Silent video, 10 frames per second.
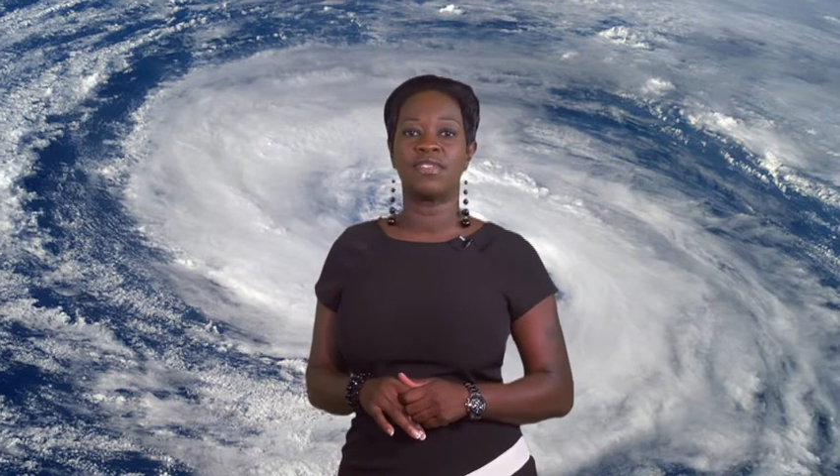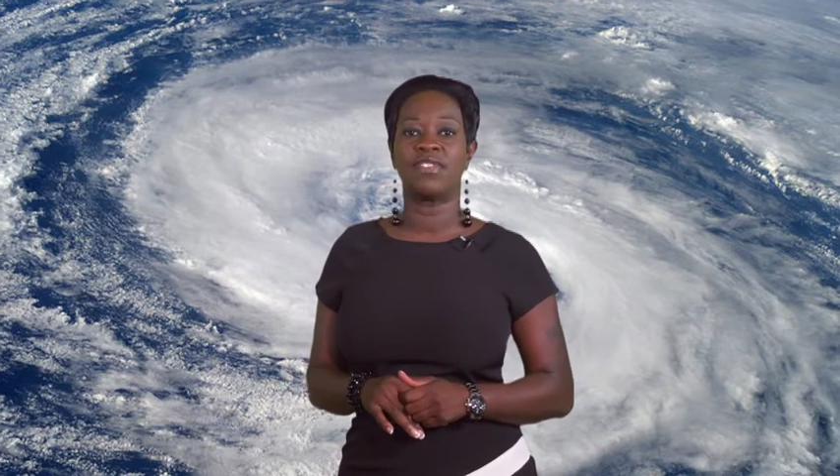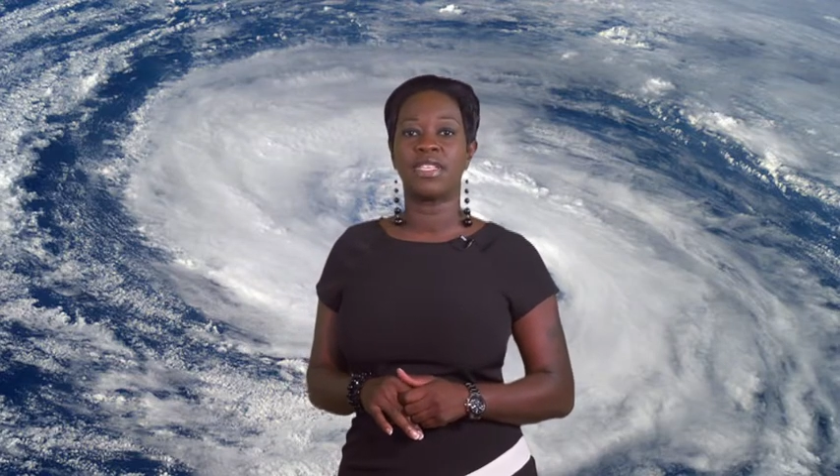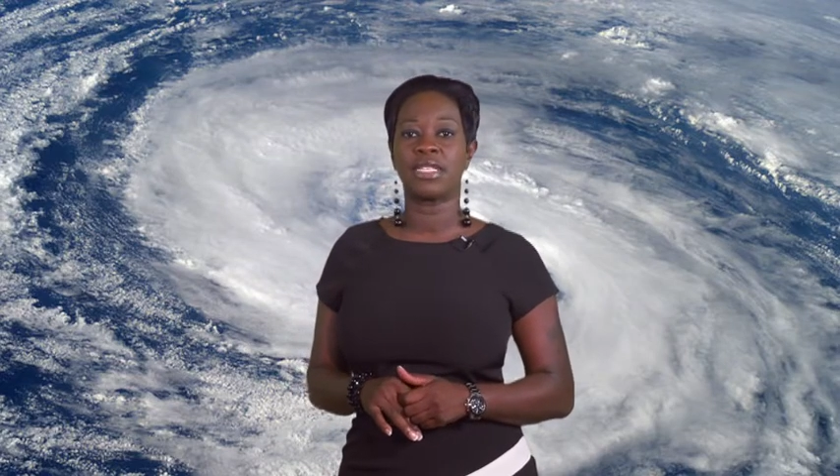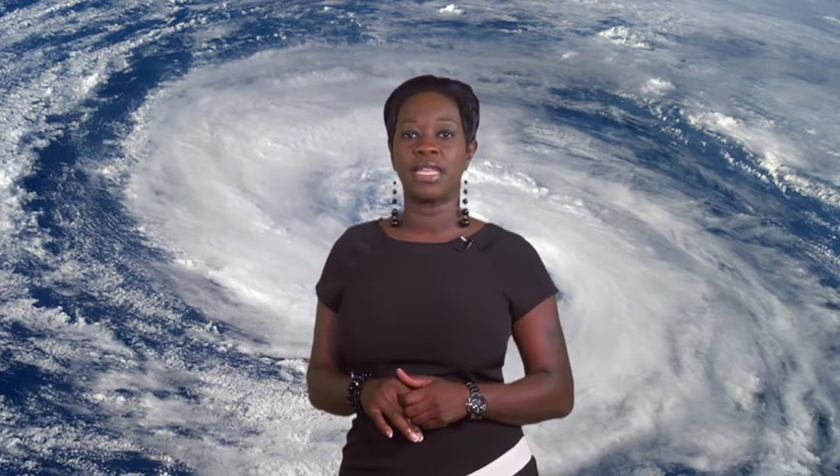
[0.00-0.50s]

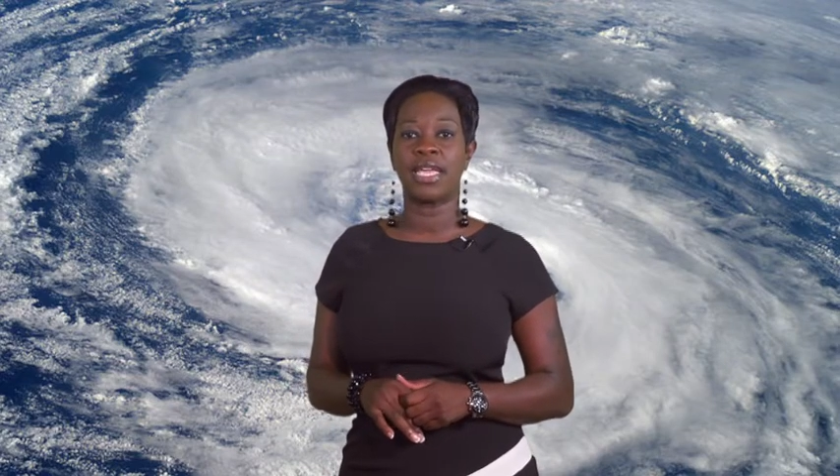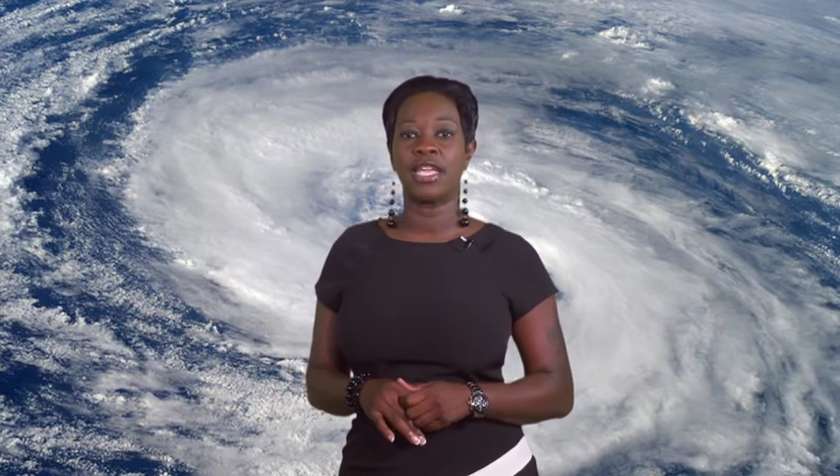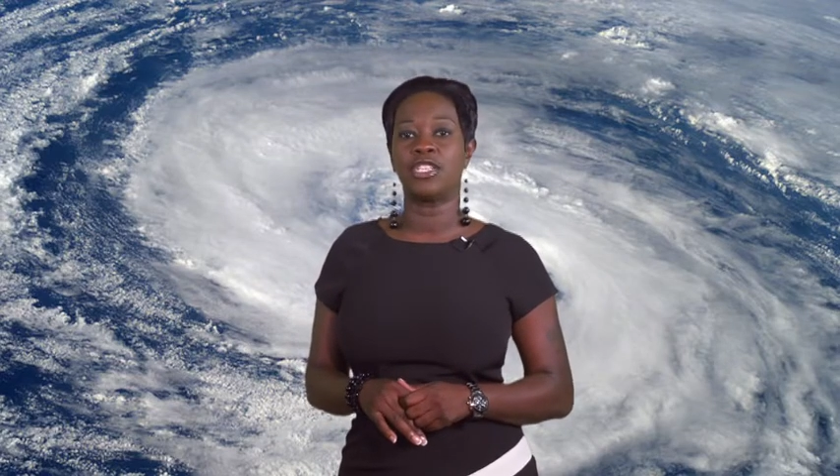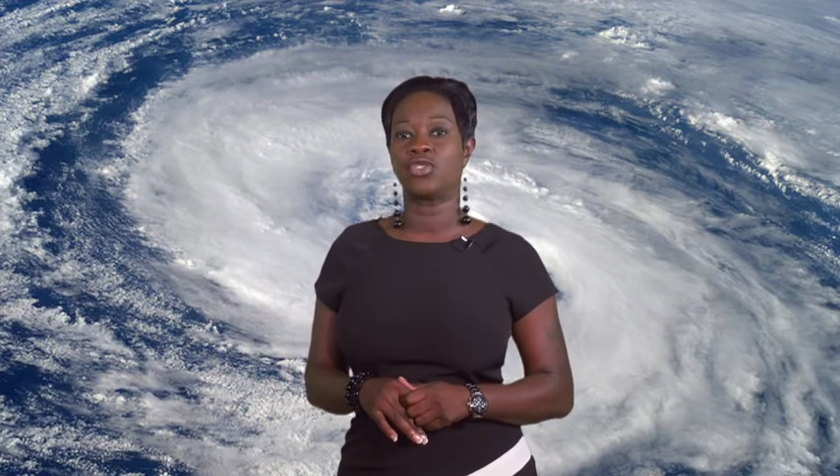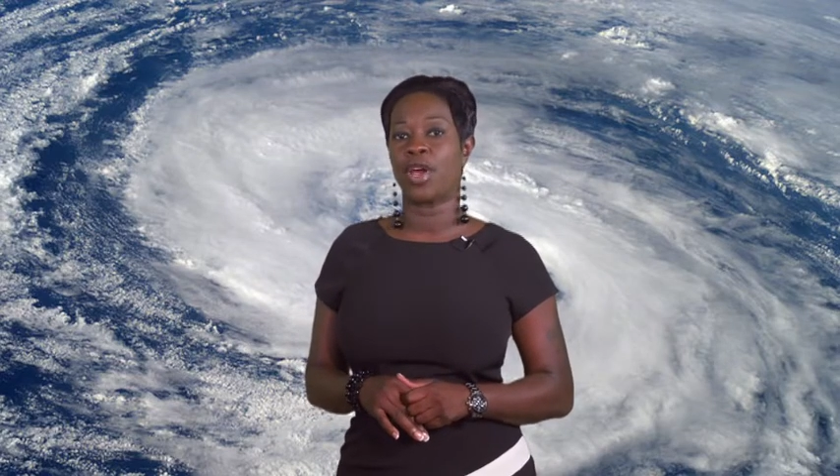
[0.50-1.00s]
ventilate
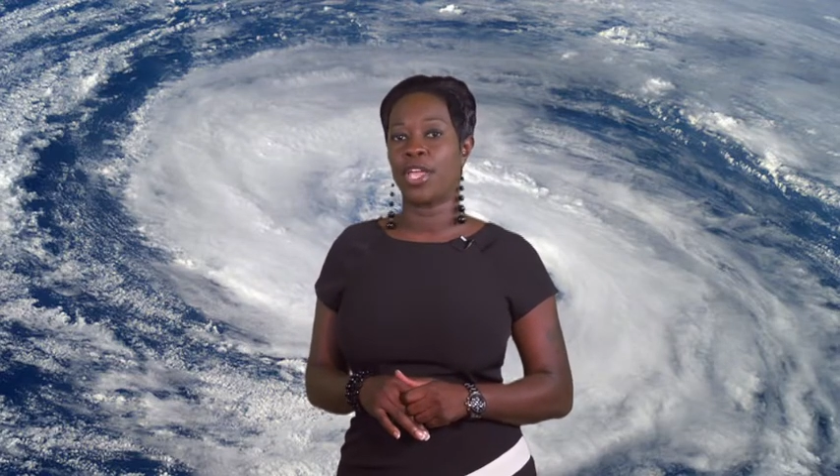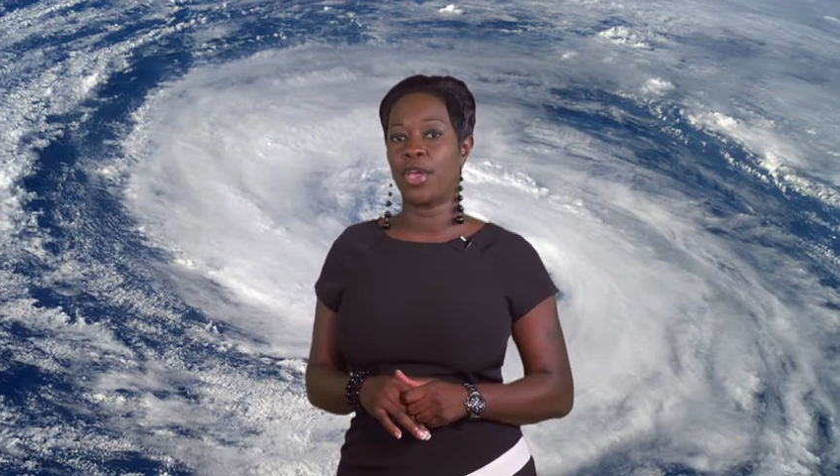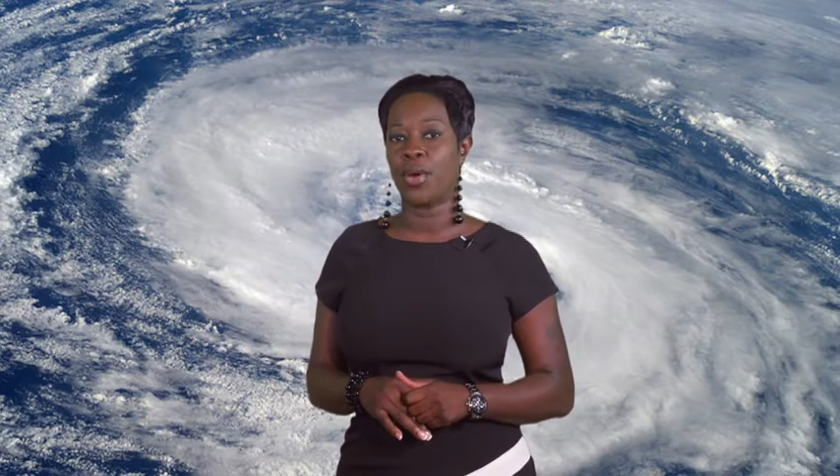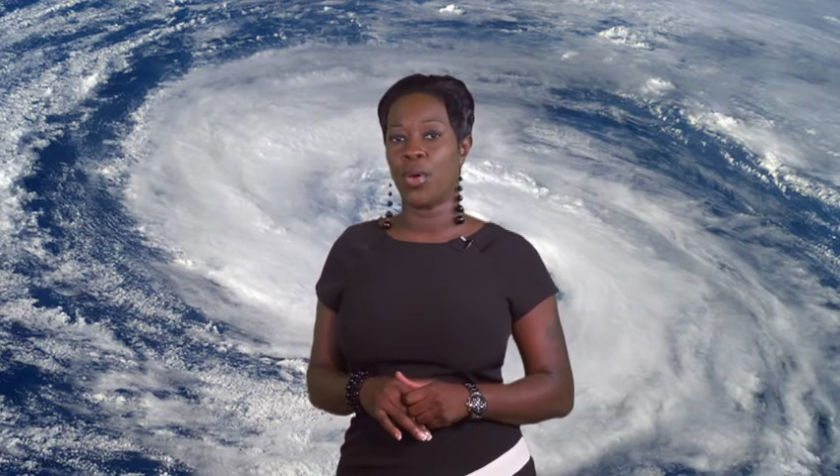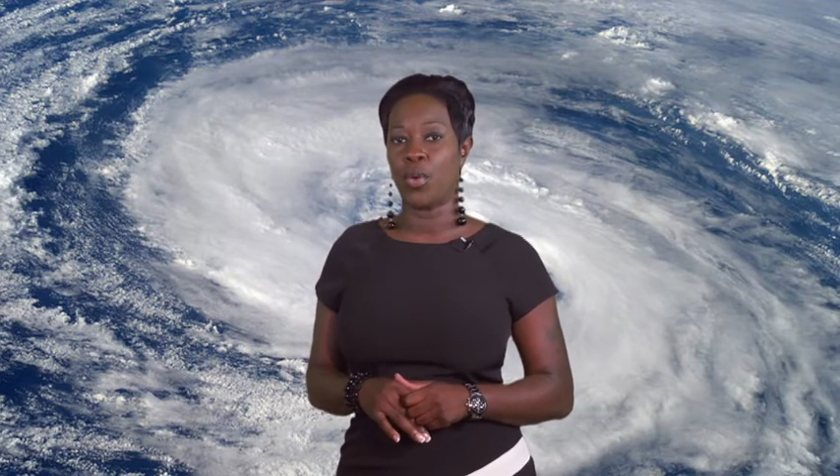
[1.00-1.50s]
and dry
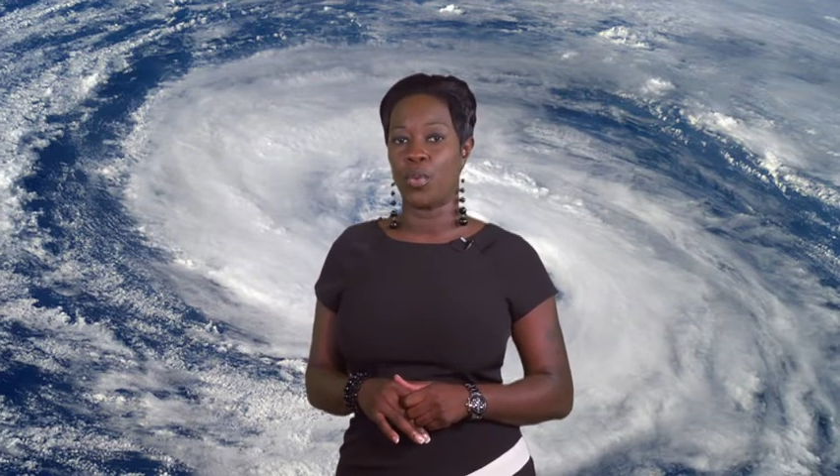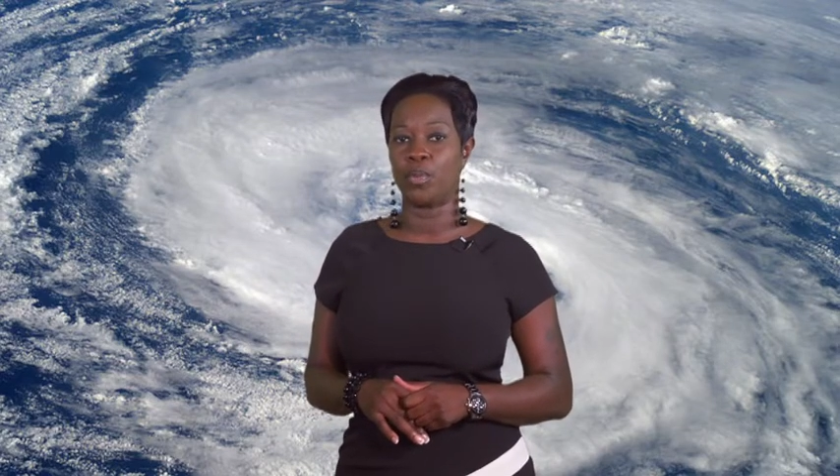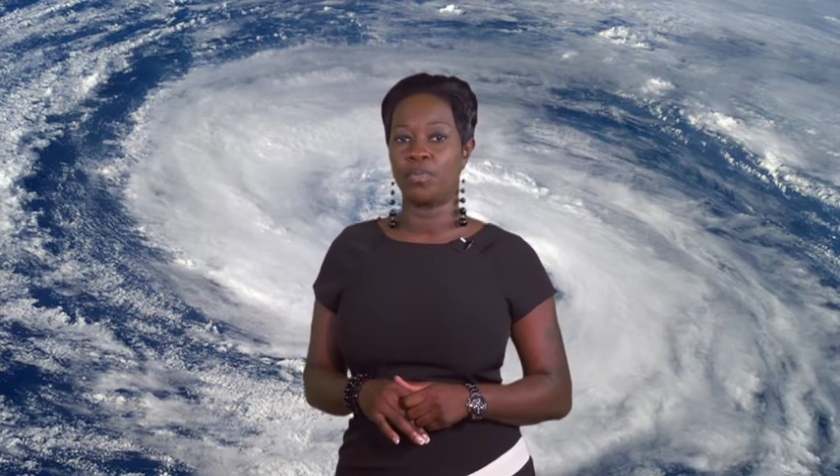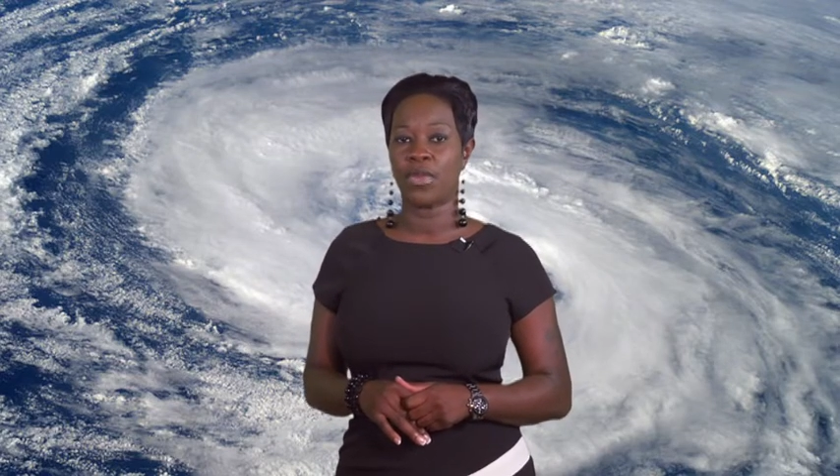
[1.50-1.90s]
your home.